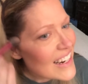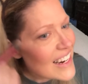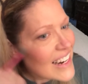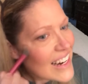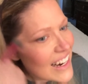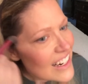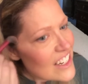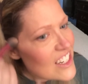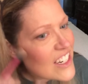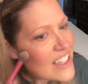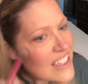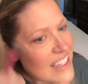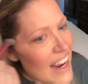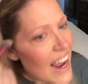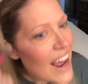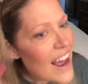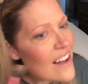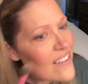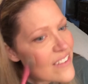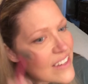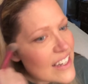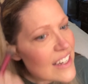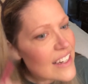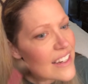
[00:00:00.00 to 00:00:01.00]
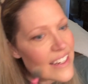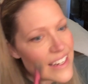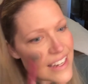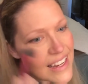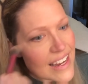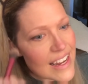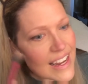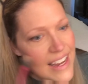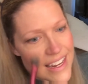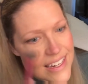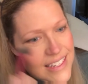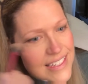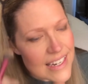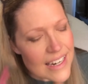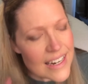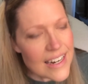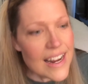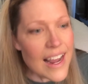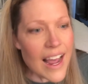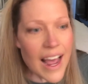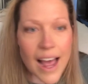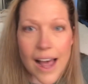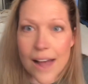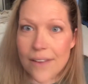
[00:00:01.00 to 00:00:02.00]
And I just haven't
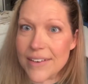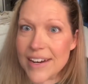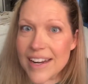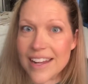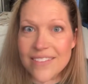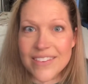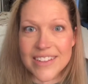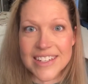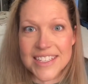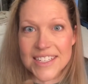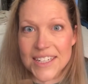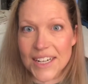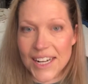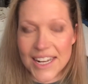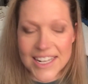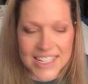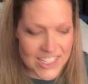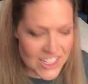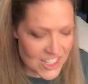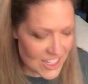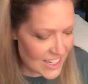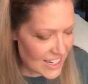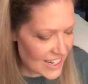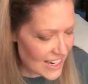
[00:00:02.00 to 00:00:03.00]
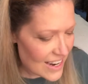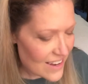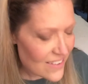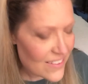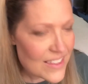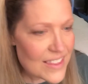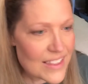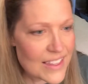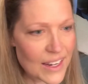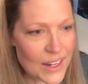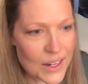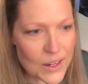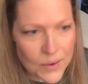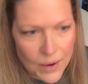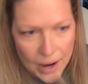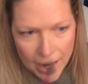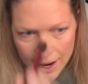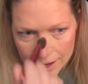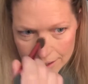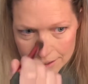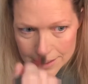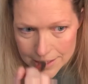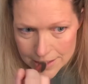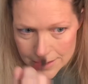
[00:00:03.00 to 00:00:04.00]
even touched it, even though
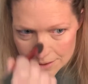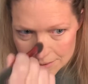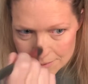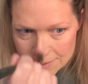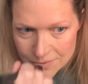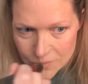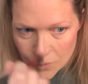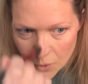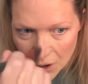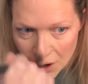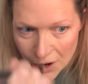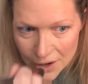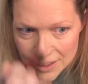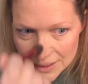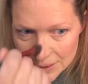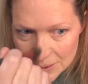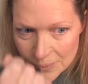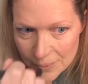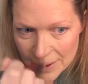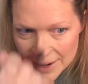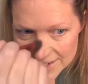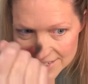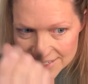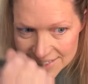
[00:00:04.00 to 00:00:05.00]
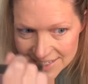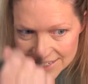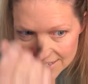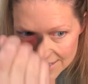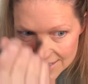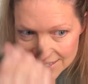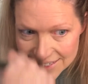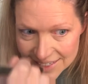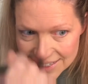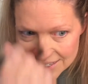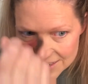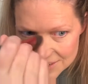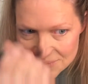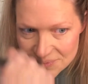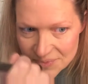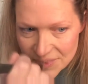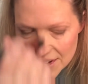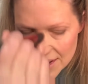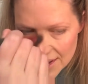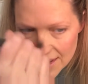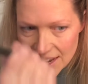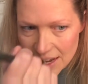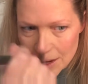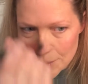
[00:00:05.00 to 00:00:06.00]
I couldn't hardly wait to get it.
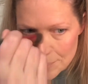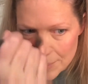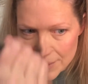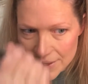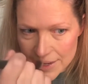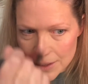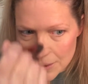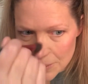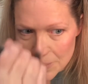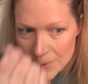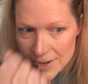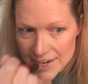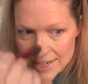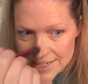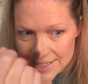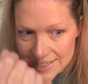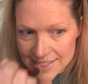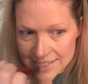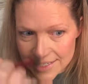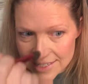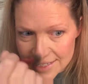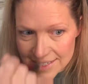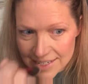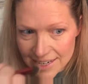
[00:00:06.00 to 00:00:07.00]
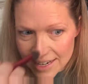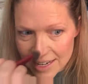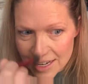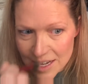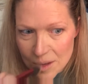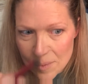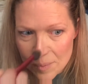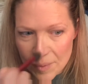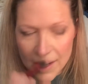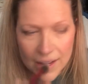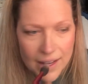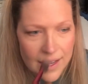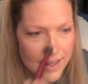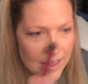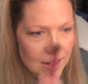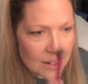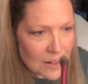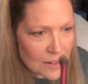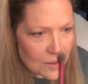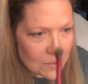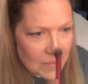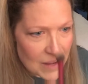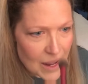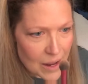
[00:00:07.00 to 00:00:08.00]
But when it did come,
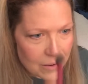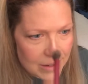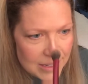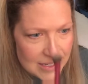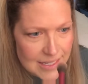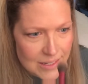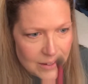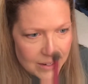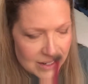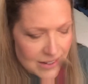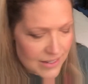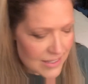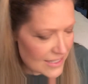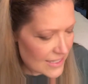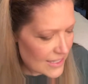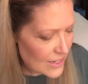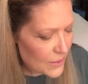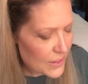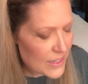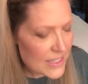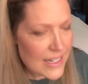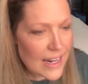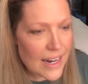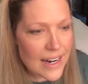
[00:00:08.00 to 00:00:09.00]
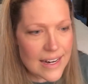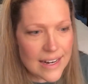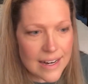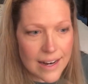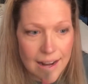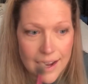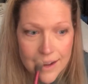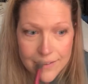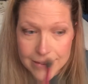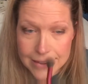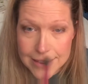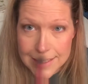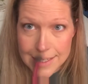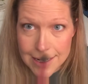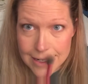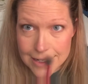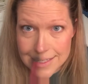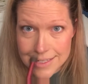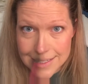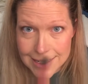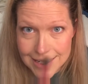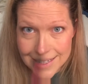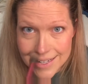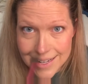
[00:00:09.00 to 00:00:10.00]
I was so excited. I haven't
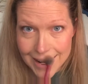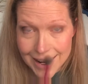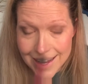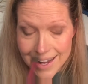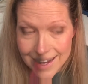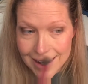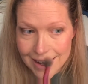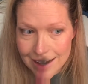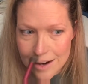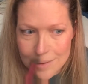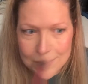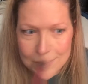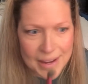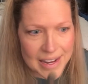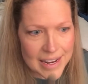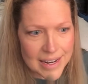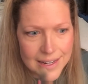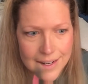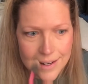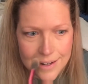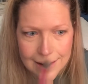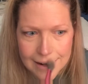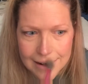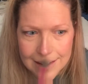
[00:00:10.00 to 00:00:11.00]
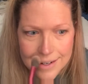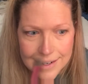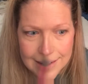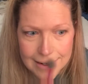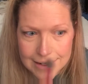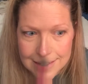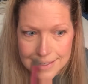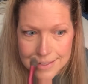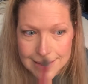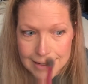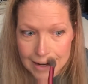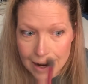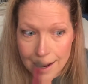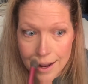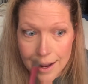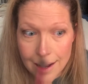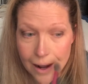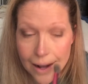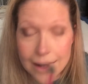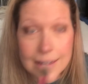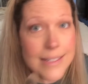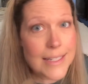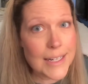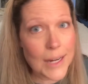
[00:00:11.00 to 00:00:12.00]
touched it yet. I mean, it is
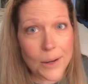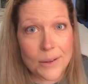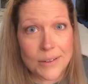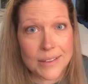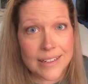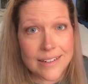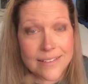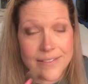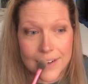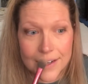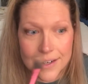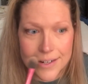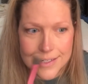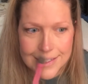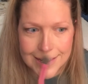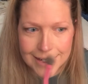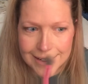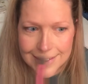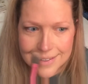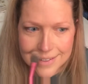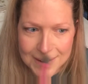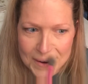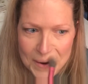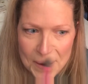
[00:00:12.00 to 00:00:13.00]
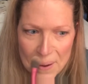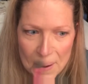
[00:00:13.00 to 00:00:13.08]
totally virgin.